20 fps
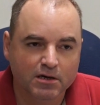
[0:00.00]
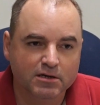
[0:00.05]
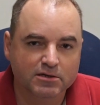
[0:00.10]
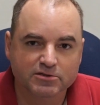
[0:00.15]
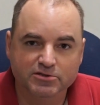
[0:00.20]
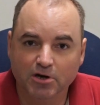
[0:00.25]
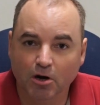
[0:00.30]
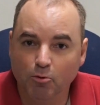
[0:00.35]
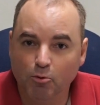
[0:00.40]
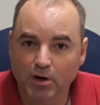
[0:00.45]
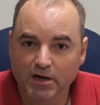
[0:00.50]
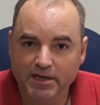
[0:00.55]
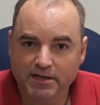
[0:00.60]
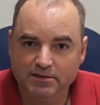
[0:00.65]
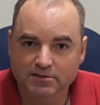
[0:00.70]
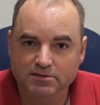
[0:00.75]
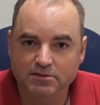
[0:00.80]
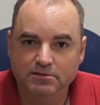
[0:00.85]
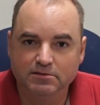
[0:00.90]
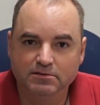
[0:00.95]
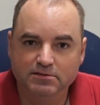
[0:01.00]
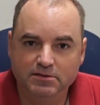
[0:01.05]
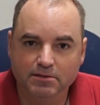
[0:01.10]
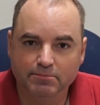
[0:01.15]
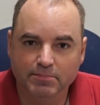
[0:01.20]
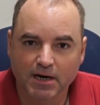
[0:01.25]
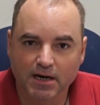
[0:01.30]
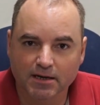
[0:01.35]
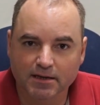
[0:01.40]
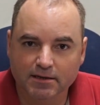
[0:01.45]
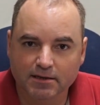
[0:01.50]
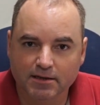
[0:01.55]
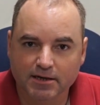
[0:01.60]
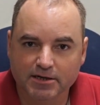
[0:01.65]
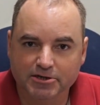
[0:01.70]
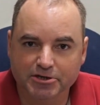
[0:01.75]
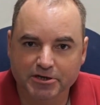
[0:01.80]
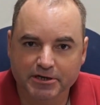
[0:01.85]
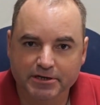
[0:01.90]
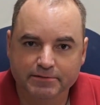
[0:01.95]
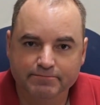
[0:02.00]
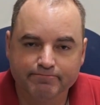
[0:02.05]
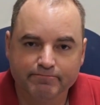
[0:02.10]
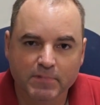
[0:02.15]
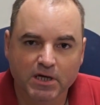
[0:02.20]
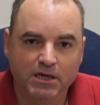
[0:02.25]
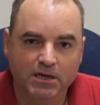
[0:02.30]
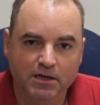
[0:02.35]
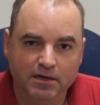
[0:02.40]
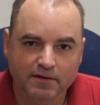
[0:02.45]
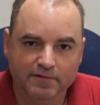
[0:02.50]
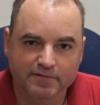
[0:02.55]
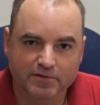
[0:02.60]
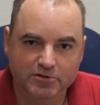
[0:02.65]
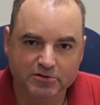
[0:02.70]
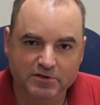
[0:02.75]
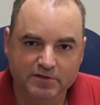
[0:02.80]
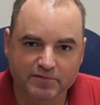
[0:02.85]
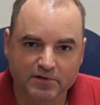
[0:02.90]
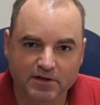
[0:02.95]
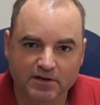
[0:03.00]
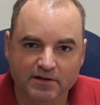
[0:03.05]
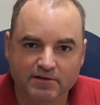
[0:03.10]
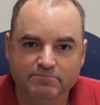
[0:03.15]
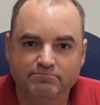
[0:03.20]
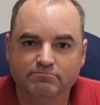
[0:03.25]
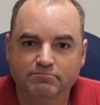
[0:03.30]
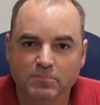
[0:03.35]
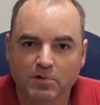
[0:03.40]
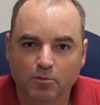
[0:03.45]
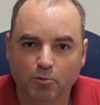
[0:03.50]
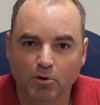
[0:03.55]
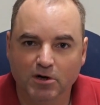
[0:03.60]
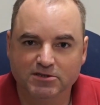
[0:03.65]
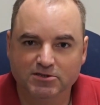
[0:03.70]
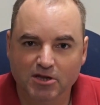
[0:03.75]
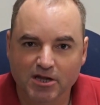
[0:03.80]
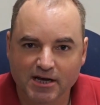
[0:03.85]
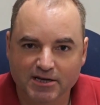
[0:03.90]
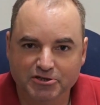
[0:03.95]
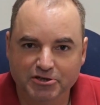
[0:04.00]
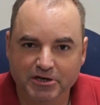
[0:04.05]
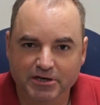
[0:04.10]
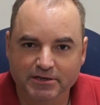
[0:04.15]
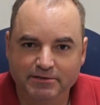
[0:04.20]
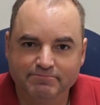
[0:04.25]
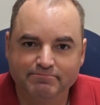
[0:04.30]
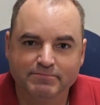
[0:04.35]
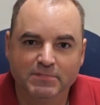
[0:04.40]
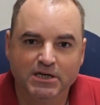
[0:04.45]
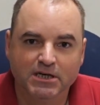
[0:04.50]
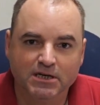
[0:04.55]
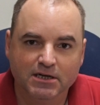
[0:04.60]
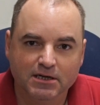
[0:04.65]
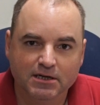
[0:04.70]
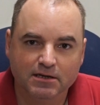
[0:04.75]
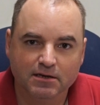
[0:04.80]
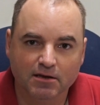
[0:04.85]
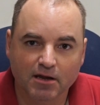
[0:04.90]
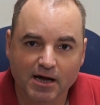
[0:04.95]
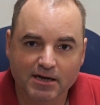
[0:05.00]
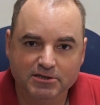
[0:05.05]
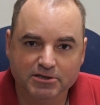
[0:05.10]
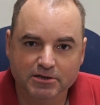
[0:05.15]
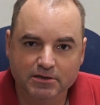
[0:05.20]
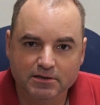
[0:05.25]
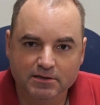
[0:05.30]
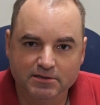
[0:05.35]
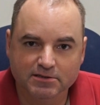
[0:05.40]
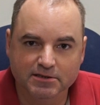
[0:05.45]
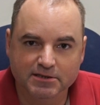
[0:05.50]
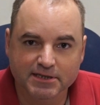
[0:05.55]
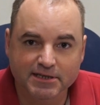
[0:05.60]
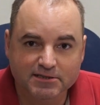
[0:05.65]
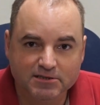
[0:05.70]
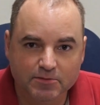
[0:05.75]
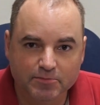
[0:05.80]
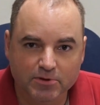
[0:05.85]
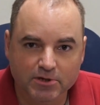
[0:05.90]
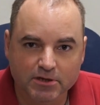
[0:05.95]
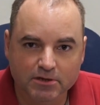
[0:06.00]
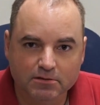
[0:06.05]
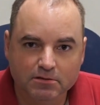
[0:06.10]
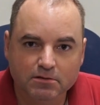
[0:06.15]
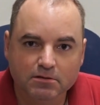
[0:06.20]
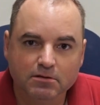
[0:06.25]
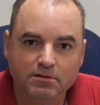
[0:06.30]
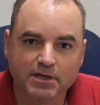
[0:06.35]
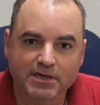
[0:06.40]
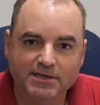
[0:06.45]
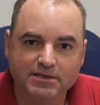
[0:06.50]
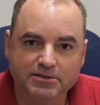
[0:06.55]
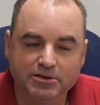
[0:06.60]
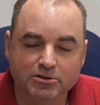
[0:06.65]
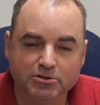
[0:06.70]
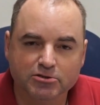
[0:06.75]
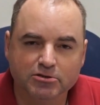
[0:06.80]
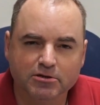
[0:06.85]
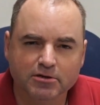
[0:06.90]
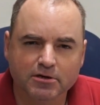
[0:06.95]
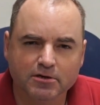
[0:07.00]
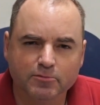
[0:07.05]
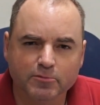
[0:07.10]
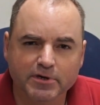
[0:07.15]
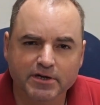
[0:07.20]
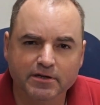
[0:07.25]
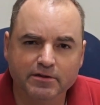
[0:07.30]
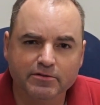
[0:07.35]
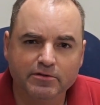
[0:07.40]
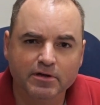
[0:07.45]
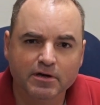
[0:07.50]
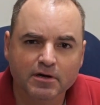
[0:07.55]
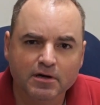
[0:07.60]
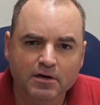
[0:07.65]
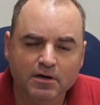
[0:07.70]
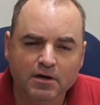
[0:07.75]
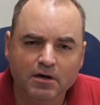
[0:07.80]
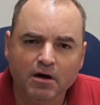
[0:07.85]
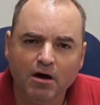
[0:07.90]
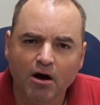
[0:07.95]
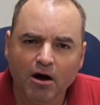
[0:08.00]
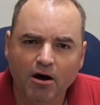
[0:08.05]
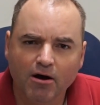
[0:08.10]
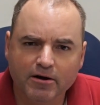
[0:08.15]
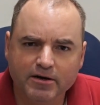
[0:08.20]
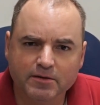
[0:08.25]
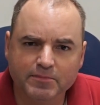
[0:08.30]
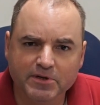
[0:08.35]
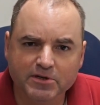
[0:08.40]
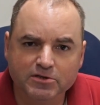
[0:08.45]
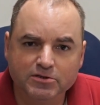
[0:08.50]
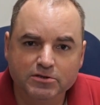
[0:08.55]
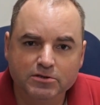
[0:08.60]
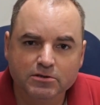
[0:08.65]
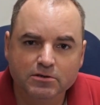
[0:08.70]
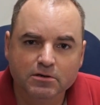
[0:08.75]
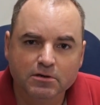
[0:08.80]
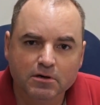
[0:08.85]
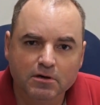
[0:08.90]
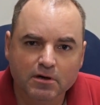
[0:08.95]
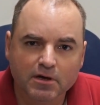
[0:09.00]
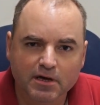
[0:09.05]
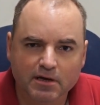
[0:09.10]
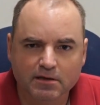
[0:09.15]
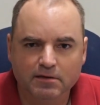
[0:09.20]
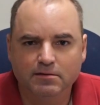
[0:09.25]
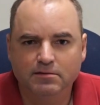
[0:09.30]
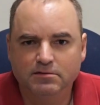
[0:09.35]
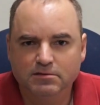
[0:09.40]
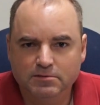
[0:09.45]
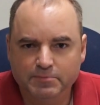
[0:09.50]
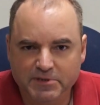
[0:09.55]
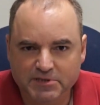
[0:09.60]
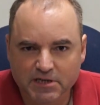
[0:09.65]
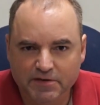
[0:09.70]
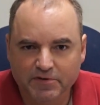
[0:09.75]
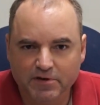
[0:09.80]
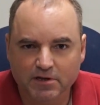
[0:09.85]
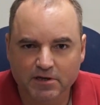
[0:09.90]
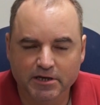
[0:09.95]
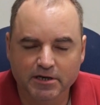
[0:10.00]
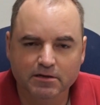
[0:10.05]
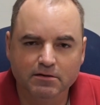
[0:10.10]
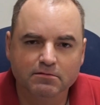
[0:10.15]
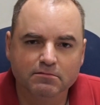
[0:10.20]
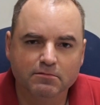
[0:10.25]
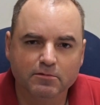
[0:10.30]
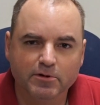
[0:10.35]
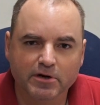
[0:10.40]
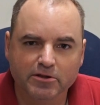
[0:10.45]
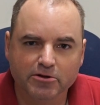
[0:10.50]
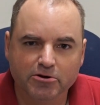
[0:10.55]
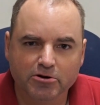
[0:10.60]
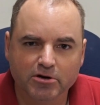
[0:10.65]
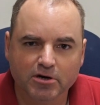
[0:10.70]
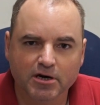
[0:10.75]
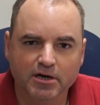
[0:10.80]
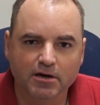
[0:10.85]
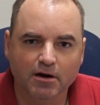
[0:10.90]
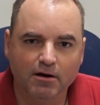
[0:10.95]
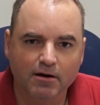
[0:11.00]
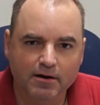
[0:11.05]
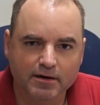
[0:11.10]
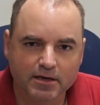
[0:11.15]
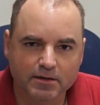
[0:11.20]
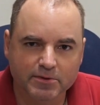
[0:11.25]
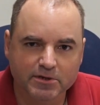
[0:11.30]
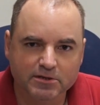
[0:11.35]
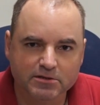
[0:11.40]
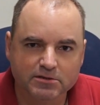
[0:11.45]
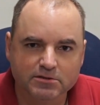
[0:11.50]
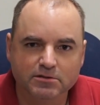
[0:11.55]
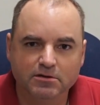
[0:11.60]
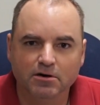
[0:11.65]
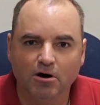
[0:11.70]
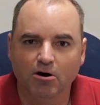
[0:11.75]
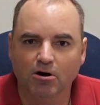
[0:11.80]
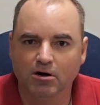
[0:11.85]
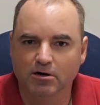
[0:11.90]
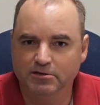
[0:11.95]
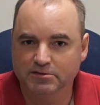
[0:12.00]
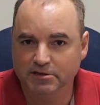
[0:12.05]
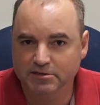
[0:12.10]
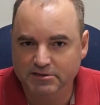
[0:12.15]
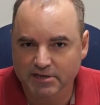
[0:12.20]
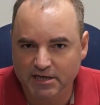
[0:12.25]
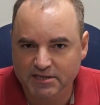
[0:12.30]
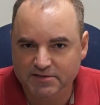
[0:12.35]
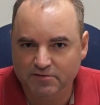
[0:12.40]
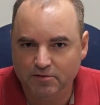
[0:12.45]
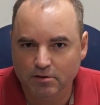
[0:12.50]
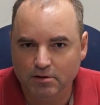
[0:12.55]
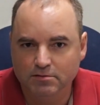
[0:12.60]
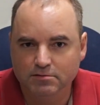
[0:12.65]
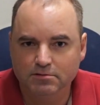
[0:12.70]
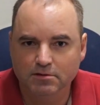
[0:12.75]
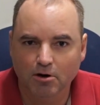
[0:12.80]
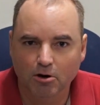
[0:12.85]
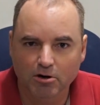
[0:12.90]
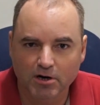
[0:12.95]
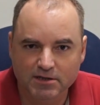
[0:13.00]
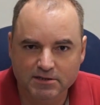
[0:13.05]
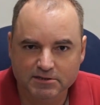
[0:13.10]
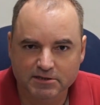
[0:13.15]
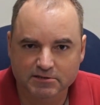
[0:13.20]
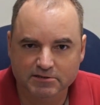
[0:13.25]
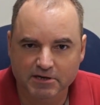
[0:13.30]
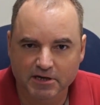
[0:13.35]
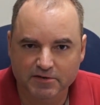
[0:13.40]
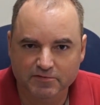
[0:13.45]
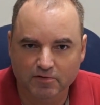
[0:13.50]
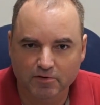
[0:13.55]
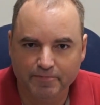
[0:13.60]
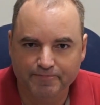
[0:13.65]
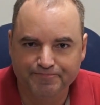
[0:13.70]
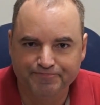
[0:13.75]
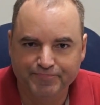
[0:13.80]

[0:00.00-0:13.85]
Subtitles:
So what is symbolic logic? First of all, what's logic? Logic is a discipline that is concerned with arguments, specifically whether or not arguments are successful or unsuccessful.